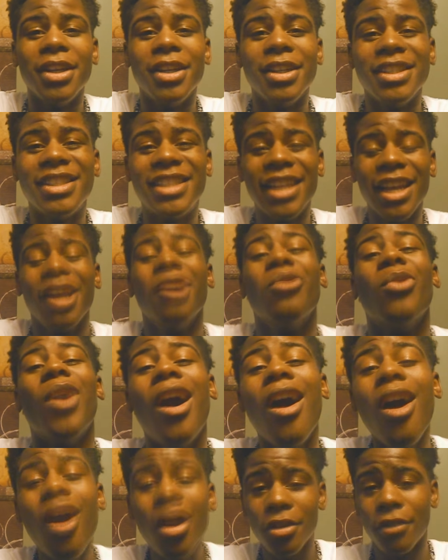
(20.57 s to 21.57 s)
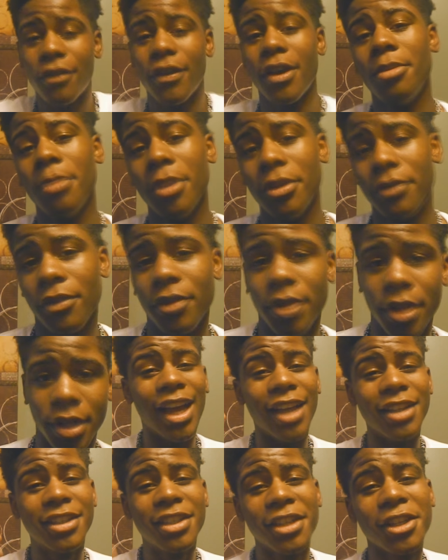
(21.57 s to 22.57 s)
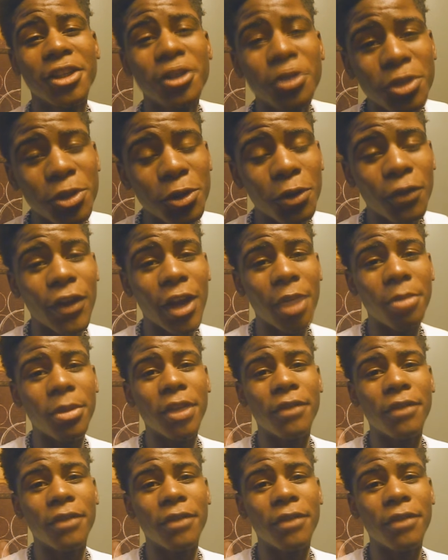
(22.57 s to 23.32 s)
Share it with all your family and friends. And to the YouTube family,